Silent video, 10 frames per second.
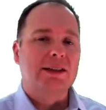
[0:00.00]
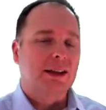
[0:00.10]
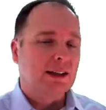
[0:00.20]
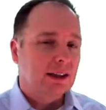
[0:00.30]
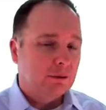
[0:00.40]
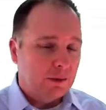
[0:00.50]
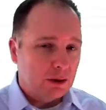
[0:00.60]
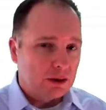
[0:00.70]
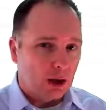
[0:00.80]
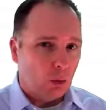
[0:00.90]
I selected the
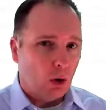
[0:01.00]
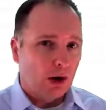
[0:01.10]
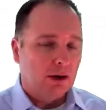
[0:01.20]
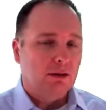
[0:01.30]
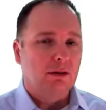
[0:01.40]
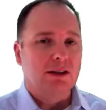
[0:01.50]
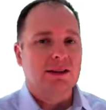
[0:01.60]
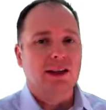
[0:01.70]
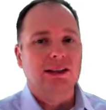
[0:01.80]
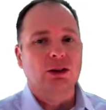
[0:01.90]
fields I wanted. I
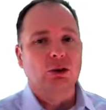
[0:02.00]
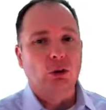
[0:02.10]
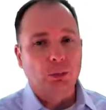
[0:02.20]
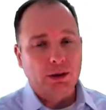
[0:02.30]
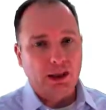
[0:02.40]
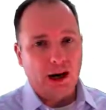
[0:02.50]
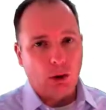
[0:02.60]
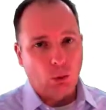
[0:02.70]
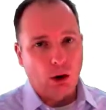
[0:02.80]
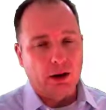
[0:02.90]
selected the grouping that I
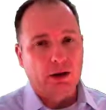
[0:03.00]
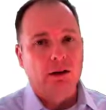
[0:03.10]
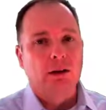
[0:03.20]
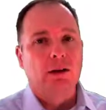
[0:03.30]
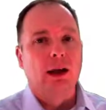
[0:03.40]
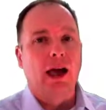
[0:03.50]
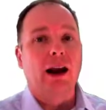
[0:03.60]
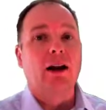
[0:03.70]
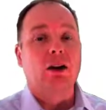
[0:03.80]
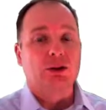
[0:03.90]
wanted.
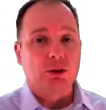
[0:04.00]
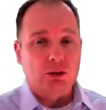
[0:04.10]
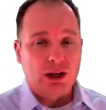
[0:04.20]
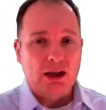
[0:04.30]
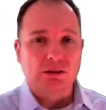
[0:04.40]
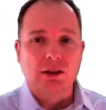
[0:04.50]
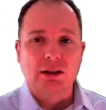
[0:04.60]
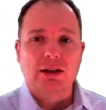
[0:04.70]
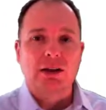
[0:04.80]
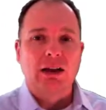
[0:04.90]
And I also saved
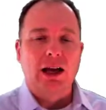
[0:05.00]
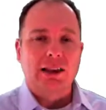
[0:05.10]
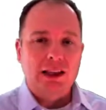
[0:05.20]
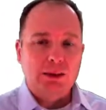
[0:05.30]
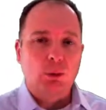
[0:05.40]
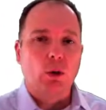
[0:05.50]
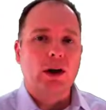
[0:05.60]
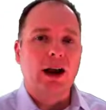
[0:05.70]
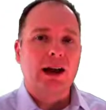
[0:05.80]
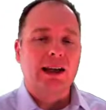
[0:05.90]
it. At this
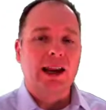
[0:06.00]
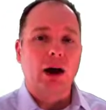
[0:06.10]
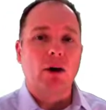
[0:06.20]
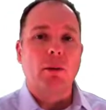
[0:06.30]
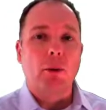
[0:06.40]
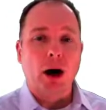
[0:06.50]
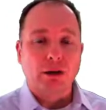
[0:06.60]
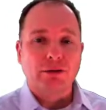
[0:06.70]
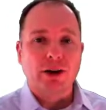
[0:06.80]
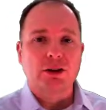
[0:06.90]
point, I can now
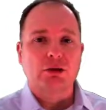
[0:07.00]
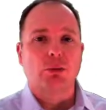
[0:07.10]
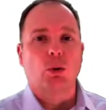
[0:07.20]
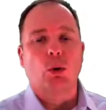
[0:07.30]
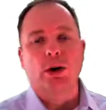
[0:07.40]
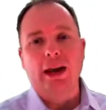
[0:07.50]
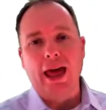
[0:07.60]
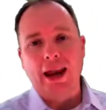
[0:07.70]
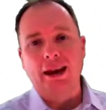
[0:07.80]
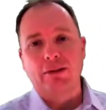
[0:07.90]
modify this report and
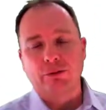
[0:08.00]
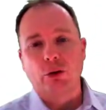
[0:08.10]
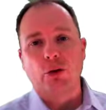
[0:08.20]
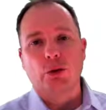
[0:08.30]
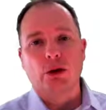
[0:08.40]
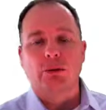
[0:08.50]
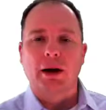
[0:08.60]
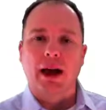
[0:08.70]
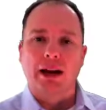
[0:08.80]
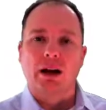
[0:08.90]
edit it further
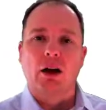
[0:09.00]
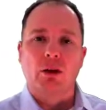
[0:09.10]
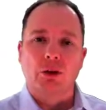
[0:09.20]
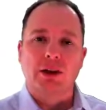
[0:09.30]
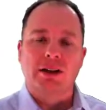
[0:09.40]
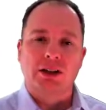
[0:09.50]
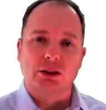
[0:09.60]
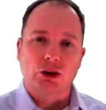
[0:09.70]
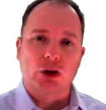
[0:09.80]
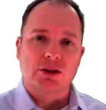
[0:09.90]
by adding other things like
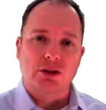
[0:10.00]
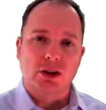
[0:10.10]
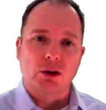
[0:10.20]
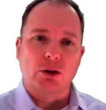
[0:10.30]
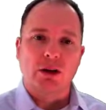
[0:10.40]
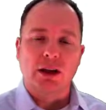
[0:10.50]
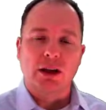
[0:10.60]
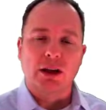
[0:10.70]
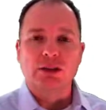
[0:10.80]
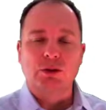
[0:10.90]
charts and other
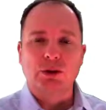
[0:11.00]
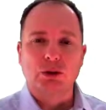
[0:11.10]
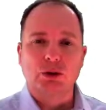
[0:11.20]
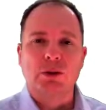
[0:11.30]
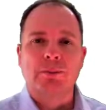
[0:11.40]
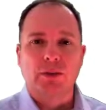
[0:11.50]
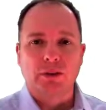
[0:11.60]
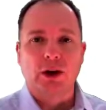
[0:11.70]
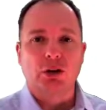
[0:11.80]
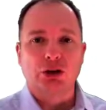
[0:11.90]
advanced features
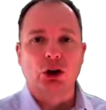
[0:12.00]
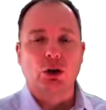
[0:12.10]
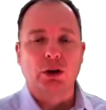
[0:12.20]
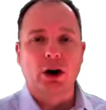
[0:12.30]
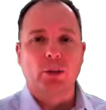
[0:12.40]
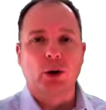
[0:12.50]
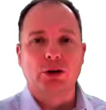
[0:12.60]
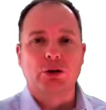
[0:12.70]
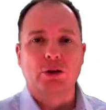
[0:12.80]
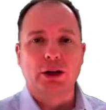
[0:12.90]
that I'll show in our
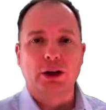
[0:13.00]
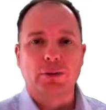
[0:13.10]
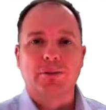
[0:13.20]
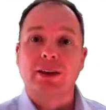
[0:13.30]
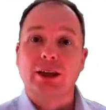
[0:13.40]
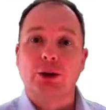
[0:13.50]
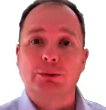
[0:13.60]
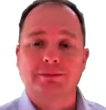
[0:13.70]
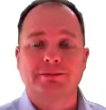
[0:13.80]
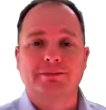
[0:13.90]
part 2 video. Thank you.